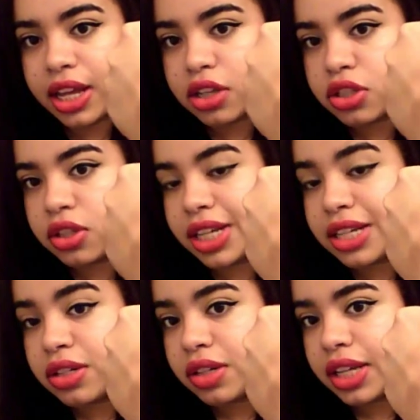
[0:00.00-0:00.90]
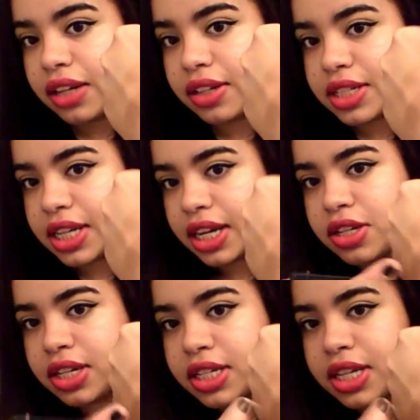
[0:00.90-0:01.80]
So that's what that looks like. As you
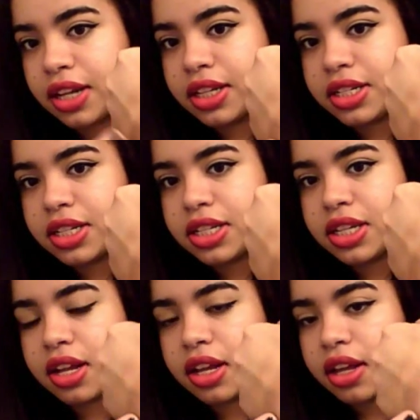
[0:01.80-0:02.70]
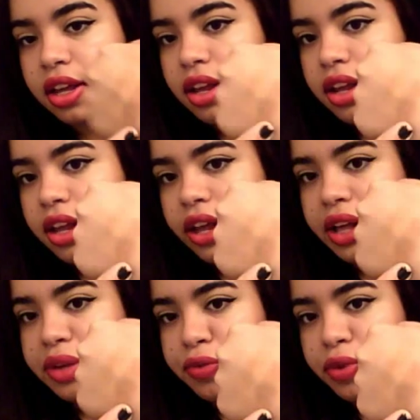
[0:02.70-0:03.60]
can tell, this is the e.l.f.